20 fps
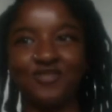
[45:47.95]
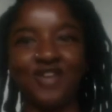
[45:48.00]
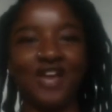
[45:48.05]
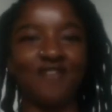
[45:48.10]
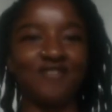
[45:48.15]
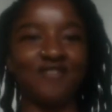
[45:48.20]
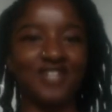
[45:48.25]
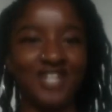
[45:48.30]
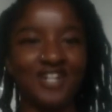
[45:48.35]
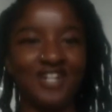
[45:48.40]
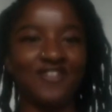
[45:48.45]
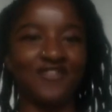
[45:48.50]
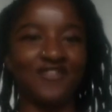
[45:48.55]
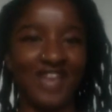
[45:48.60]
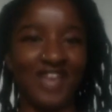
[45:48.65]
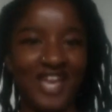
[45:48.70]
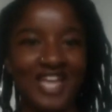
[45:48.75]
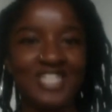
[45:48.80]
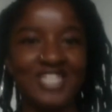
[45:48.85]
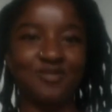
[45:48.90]
have done a
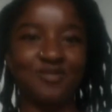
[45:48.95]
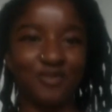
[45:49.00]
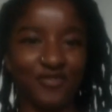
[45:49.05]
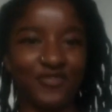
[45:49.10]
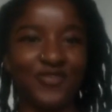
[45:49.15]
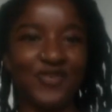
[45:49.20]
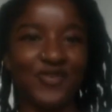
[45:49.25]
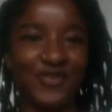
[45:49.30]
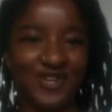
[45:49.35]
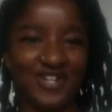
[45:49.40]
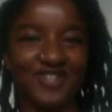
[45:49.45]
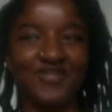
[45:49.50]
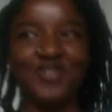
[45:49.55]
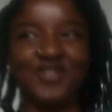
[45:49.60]
fast before,